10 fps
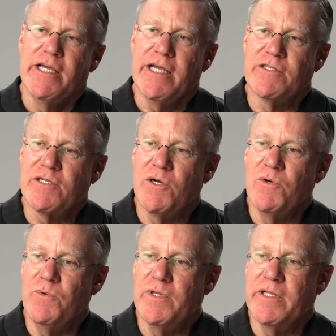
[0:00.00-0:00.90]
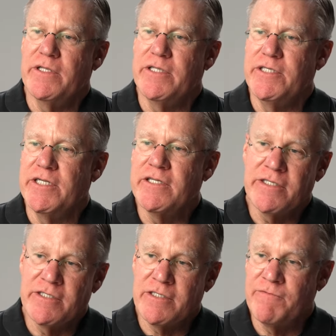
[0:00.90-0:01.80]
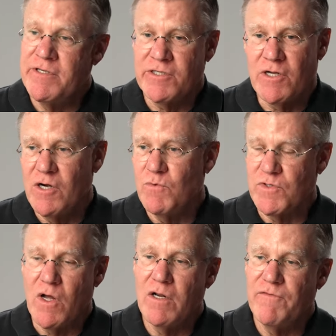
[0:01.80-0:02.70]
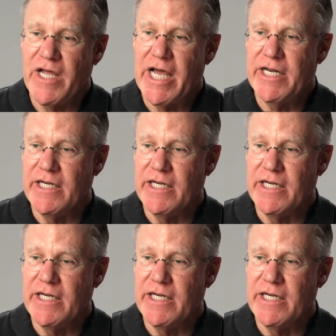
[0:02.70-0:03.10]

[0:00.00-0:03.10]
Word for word: And so the genesis of this song was all of that,